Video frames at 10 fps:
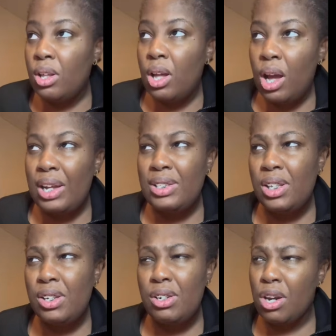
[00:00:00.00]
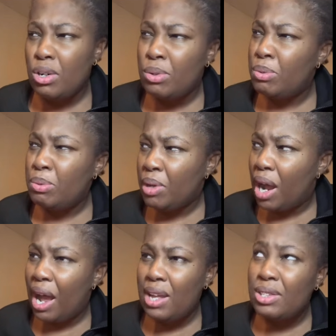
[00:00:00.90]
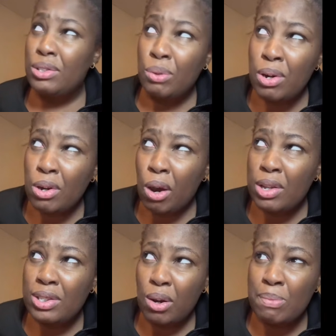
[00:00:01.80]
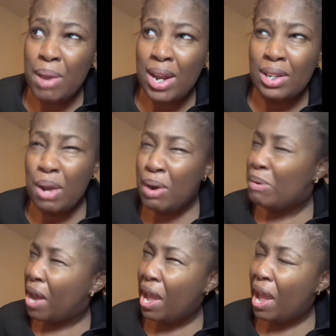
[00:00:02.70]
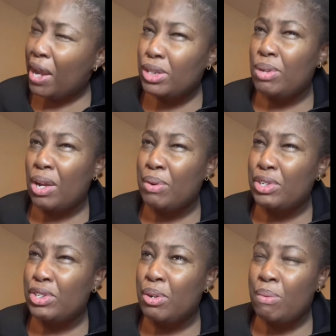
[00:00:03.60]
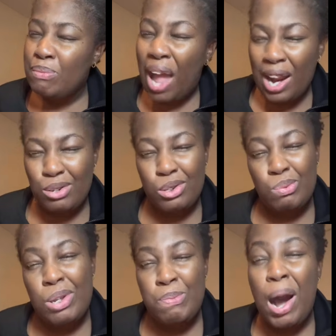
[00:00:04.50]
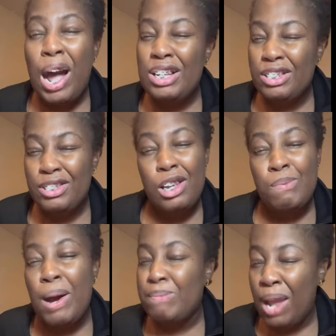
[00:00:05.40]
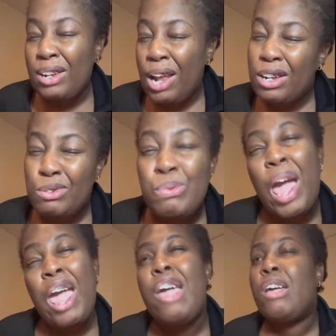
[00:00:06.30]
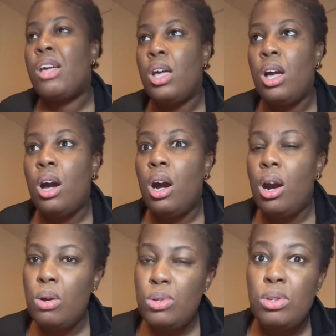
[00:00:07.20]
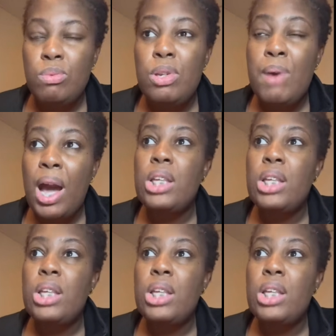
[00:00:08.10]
I said, no, the door is automatic. Why would I ask you that question? I could just read minds. It's something about me. I could do that. Oh, you can read minds.